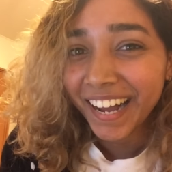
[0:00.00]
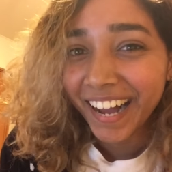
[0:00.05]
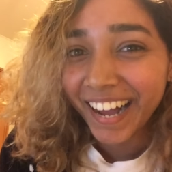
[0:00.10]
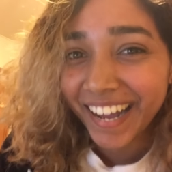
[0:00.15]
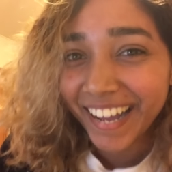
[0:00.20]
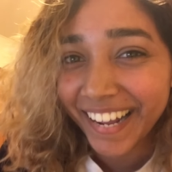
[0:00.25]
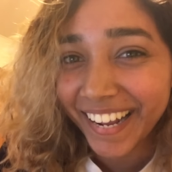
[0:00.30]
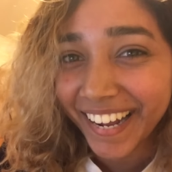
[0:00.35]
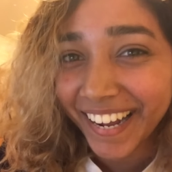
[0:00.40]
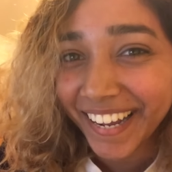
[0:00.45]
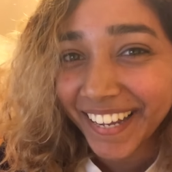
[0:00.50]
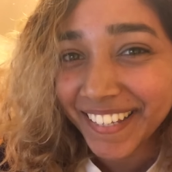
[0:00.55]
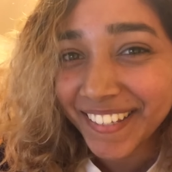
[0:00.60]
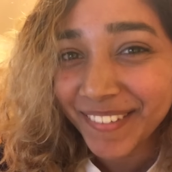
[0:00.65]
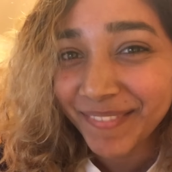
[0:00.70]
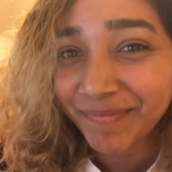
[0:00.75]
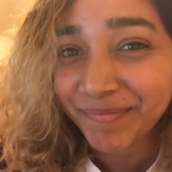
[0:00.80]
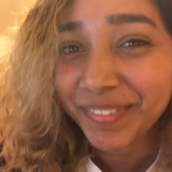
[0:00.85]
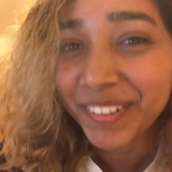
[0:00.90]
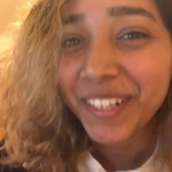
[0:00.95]
Hi
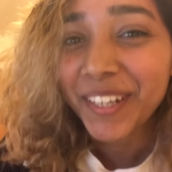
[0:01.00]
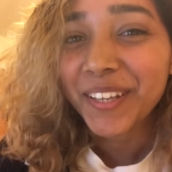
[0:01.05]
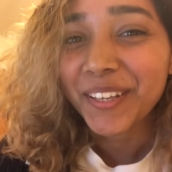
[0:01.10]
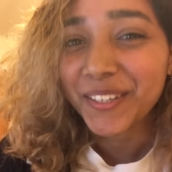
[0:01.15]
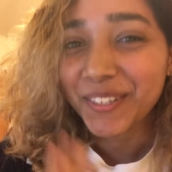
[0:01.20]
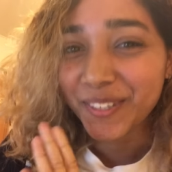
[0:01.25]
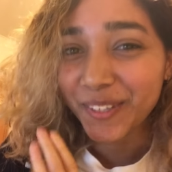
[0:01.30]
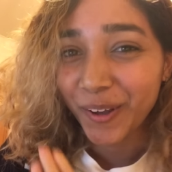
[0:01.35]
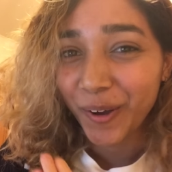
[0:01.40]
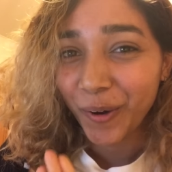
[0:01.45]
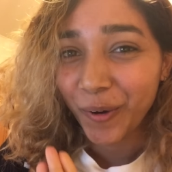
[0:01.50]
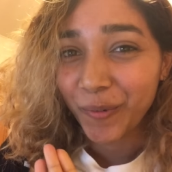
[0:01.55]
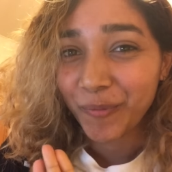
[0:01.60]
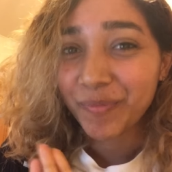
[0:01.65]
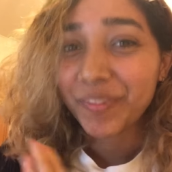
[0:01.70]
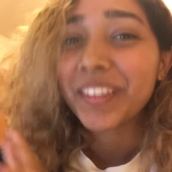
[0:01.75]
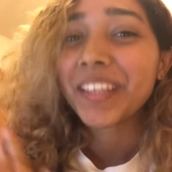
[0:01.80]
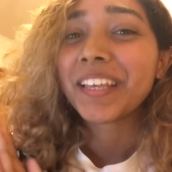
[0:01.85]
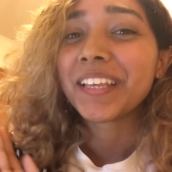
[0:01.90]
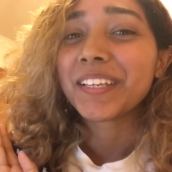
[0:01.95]
guys. So
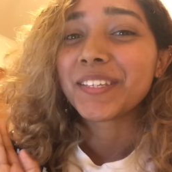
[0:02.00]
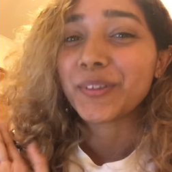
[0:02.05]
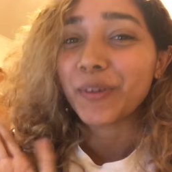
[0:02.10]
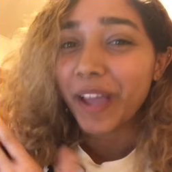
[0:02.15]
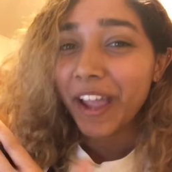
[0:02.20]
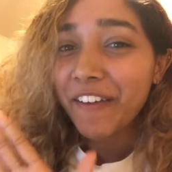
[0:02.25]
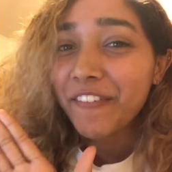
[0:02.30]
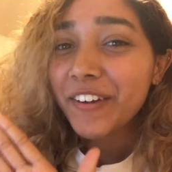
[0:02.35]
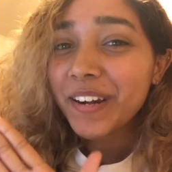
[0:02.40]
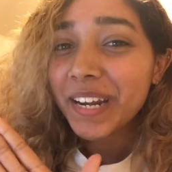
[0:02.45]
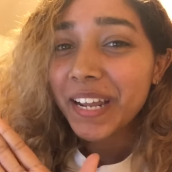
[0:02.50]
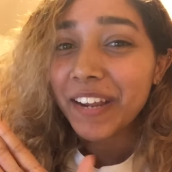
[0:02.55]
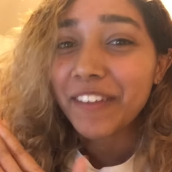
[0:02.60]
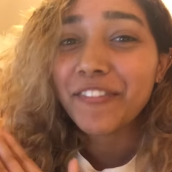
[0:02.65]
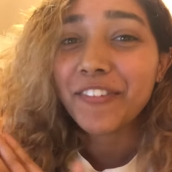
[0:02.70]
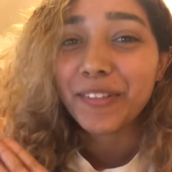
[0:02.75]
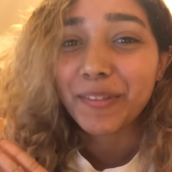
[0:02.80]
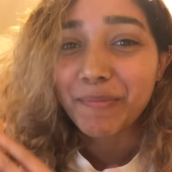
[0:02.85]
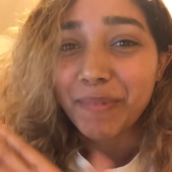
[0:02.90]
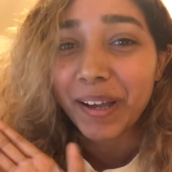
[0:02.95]
every day
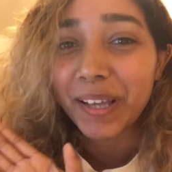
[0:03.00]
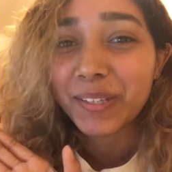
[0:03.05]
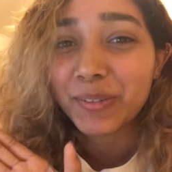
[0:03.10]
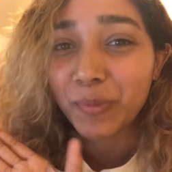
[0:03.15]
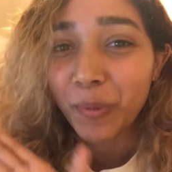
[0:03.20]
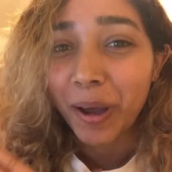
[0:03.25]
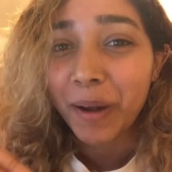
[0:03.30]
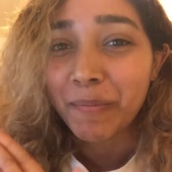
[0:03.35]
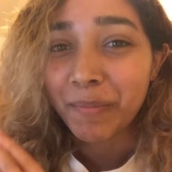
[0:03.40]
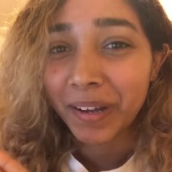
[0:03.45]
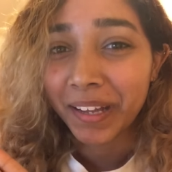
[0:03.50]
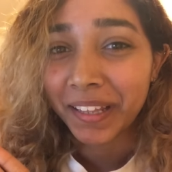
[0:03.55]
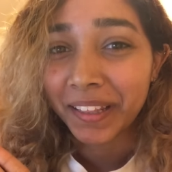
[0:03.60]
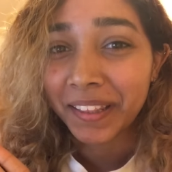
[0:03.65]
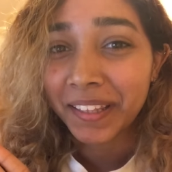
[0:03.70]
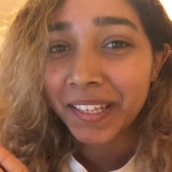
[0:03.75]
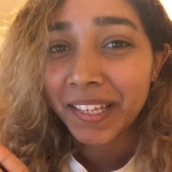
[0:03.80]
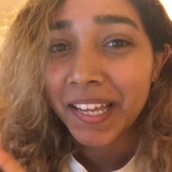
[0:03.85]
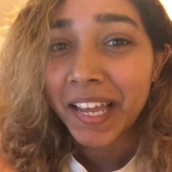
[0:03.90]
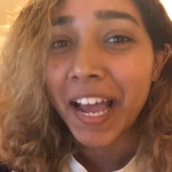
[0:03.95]
for the past 1
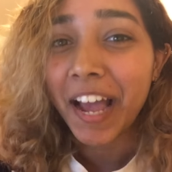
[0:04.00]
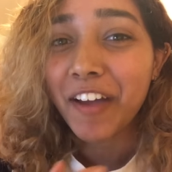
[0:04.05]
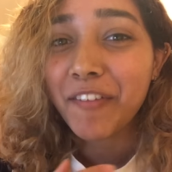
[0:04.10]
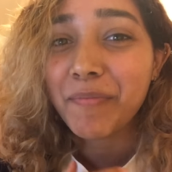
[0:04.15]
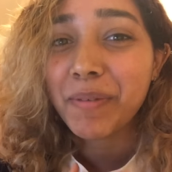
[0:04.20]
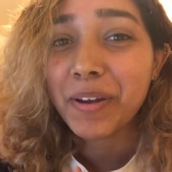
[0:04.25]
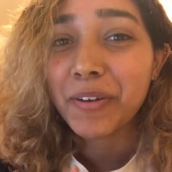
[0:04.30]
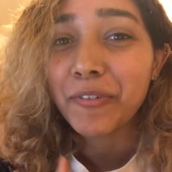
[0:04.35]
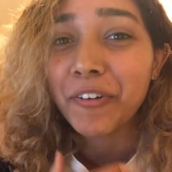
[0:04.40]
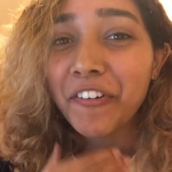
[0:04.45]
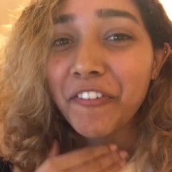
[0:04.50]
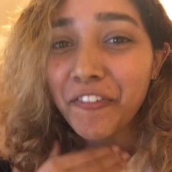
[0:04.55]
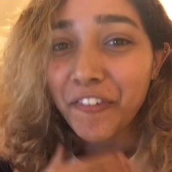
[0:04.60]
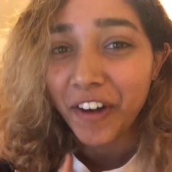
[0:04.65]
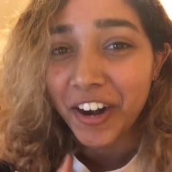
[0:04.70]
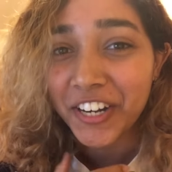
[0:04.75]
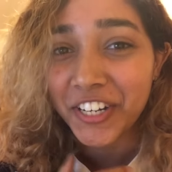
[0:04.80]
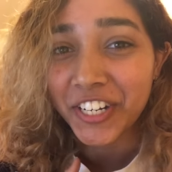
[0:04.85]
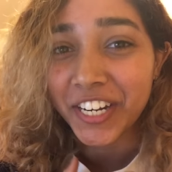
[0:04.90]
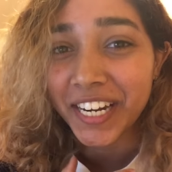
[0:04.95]
month, I've been
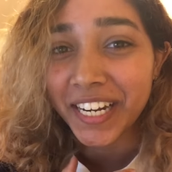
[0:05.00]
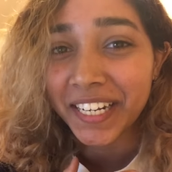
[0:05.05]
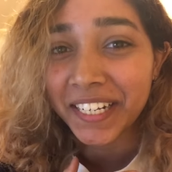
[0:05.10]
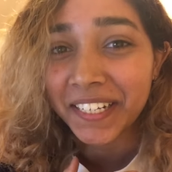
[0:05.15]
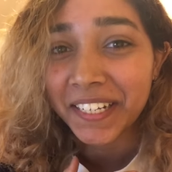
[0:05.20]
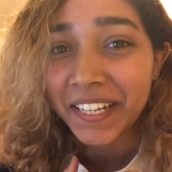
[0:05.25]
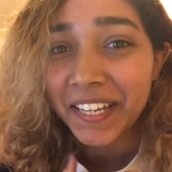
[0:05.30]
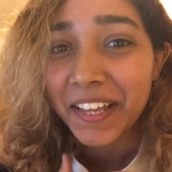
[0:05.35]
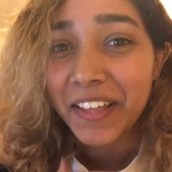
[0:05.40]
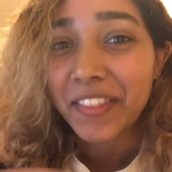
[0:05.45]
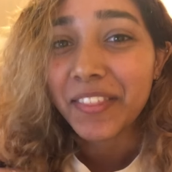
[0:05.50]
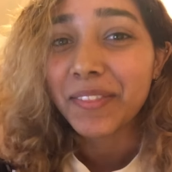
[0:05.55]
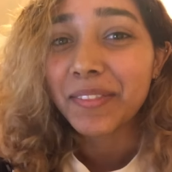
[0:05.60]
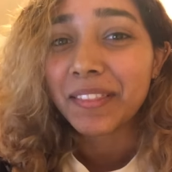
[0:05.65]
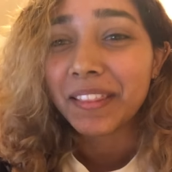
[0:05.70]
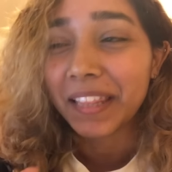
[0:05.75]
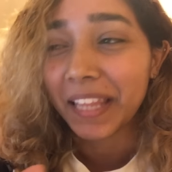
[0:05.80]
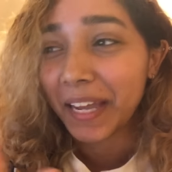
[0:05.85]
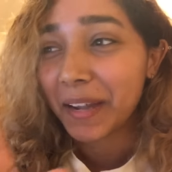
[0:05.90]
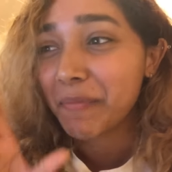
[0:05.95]
refreshing
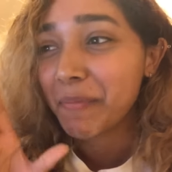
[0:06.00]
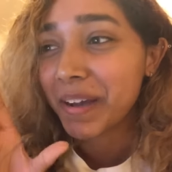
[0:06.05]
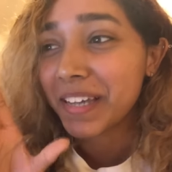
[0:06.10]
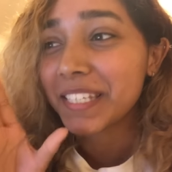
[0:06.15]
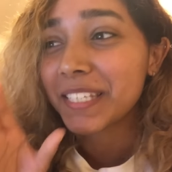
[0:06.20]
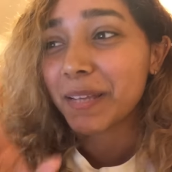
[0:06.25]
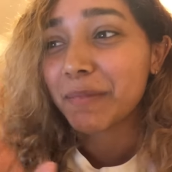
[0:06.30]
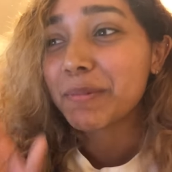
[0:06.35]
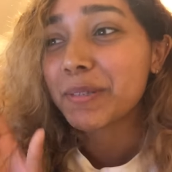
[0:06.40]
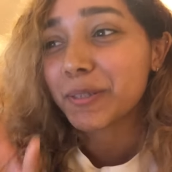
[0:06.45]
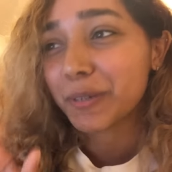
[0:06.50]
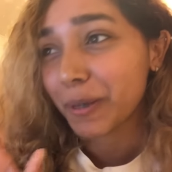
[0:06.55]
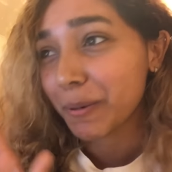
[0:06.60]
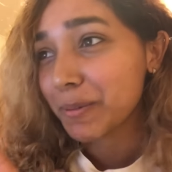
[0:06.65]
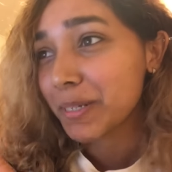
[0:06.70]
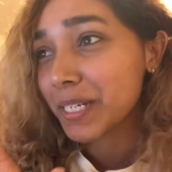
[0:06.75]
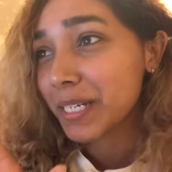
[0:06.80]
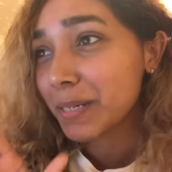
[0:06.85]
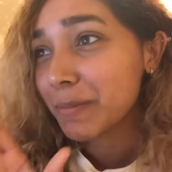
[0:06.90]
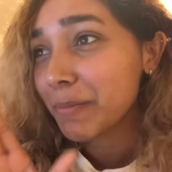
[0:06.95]
like my
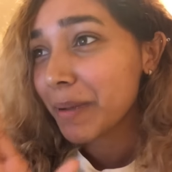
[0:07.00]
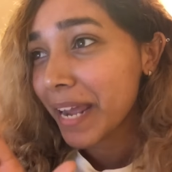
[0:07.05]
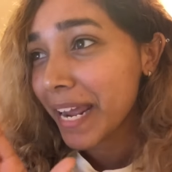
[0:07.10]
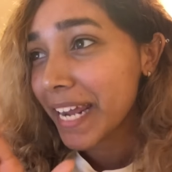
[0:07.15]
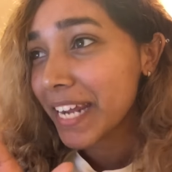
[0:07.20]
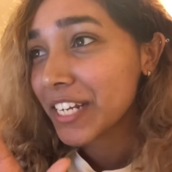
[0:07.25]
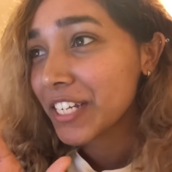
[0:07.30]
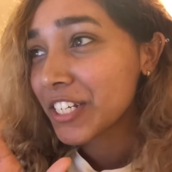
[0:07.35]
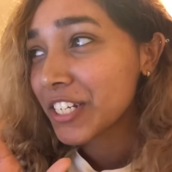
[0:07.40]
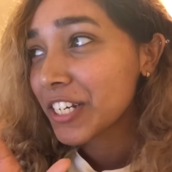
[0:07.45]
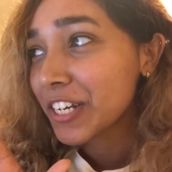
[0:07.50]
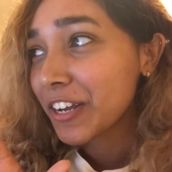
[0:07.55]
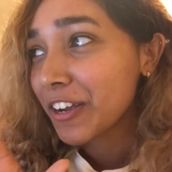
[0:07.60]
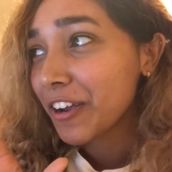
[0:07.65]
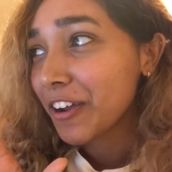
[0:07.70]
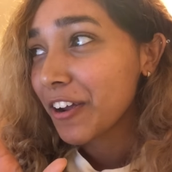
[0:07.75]
subscription page